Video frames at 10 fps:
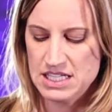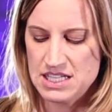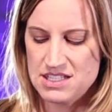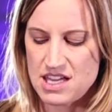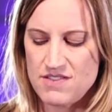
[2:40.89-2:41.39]

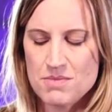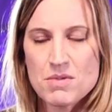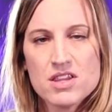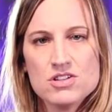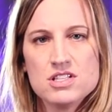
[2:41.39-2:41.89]
saving
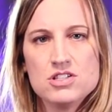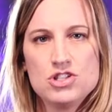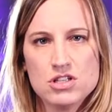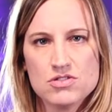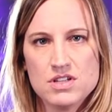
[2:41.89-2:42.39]
mothers and
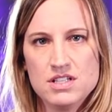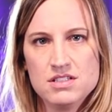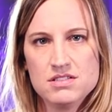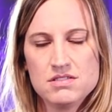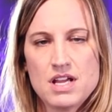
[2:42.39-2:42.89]
children,
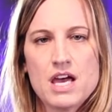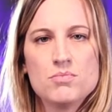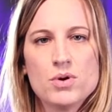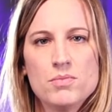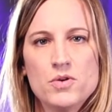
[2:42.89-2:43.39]
and
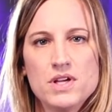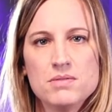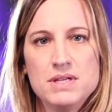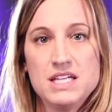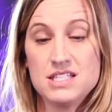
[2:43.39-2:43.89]
promoting
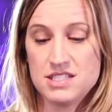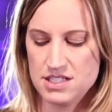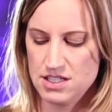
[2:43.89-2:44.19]
peace.